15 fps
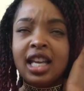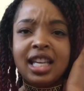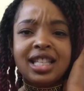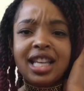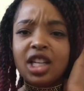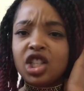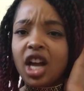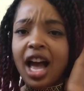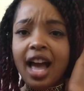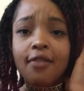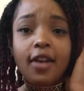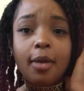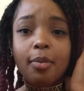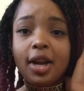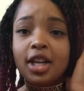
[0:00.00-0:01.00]
such a high
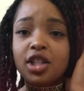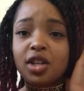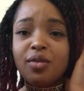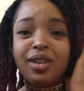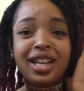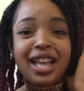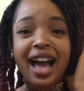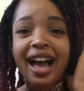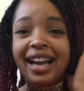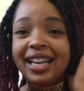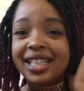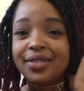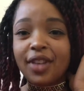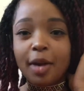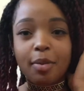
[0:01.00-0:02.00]
vibration, one of the
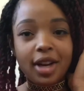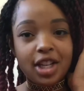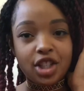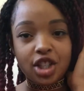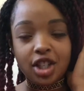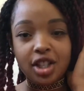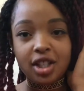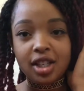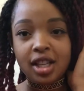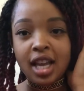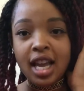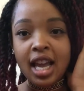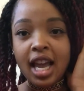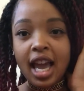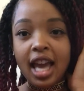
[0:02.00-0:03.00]
highest vibrations,
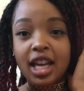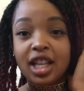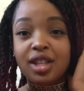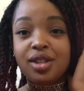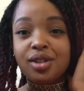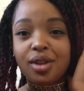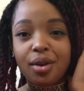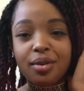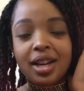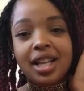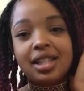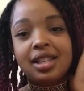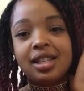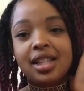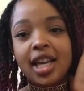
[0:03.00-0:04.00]
and it's so
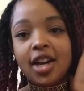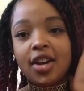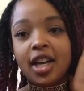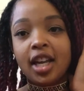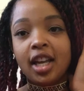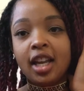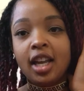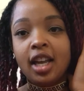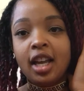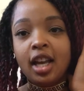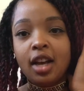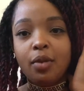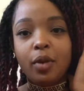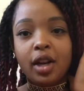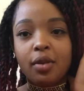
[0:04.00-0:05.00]
necessary
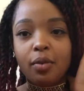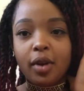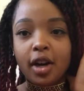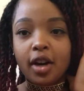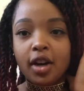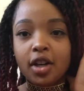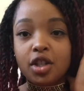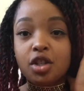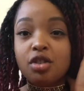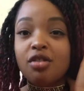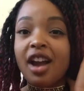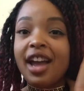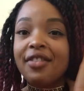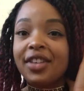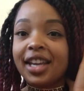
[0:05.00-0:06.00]
when we're
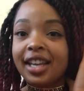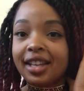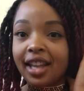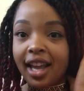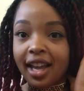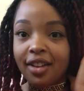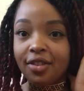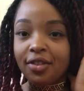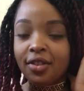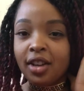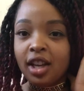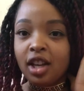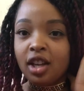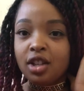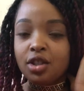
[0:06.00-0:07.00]
striving in life
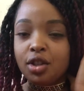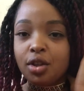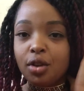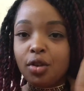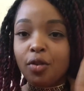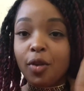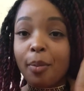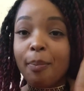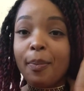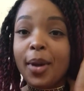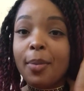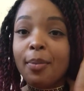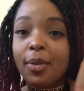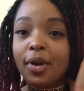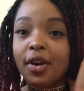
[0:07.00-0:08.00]
to
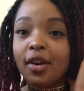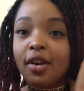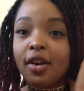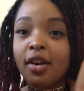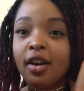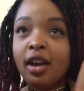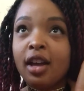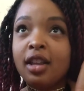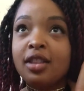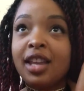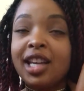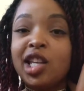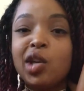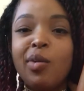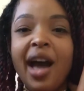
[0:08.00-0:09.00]
remember that
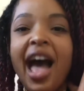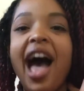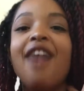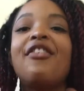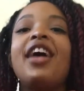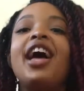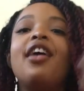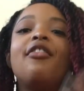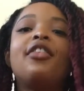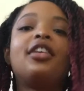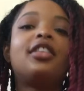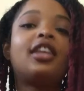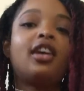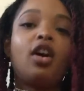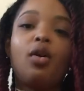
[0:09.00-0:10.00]
you have
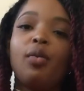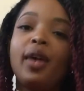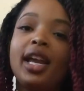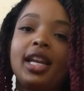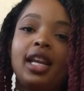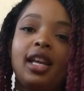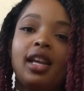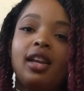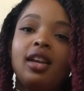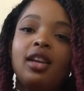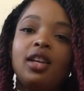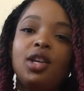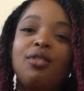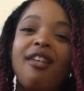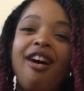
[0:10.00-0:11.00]
everything already.
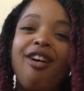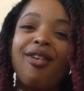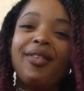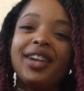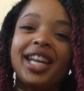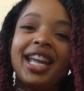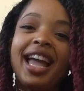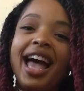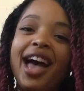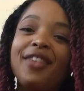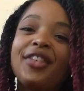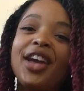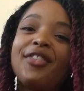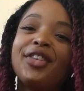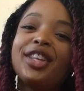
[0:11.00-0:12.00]
You already have
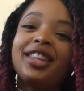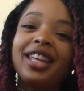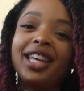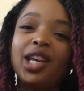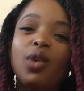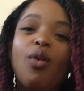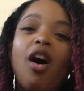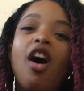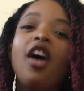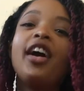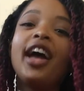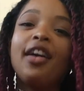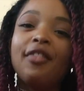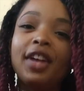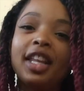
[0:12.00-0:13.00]
everything. You are
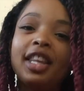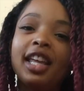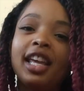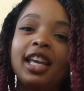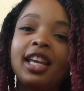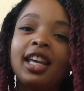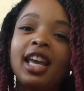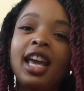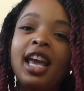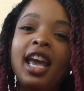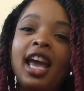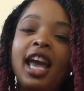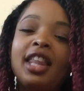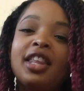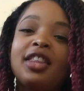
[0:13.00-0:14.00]
everything.
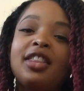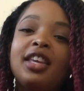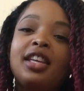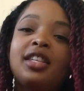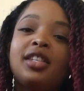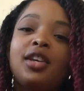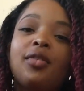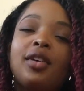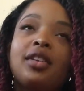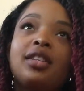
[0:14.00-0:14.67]
And the things you are